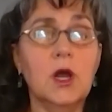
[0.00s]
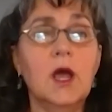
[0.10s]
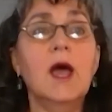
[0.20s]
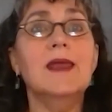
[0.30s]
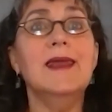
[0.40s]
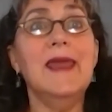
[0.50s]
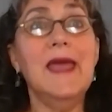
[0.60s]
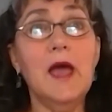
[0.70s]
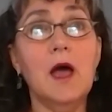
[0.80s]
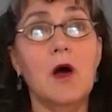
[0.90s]

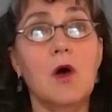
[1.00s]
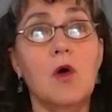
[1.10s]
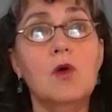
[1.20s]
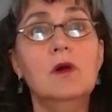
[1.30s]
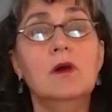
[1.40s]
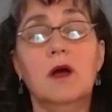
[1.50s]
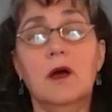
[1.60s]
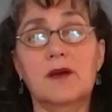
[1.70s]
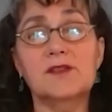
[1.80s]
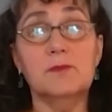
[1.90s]
Now,
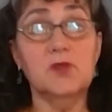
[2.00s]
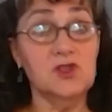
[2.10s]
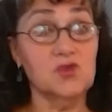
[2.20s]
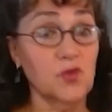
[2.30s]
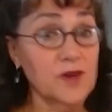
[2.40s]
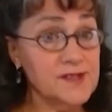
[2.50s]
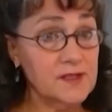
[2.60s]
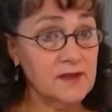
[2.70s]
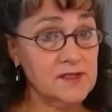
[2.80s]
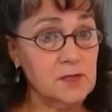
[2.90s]
some of these recent
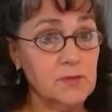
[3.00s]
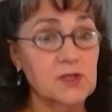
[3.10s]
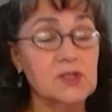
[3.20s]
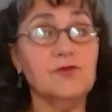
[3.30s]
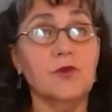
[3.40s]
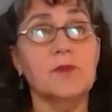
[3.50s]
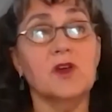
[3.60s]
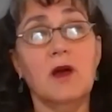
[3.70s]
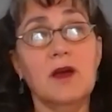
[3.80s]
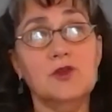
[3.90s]
estimates from the
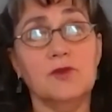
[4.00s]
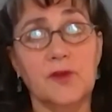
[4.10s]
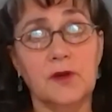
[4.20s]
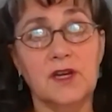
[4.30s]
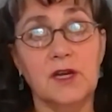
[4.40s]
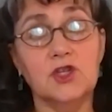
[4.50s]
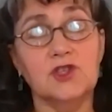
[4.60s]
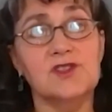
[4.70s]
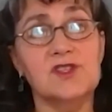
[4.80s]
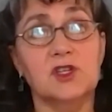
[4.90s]
Kaiser Foundation
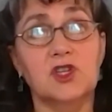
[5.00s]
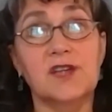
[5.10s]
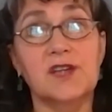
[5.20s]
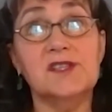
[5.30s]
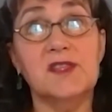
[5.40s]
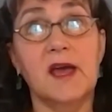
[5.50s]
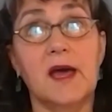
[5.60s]
suggest that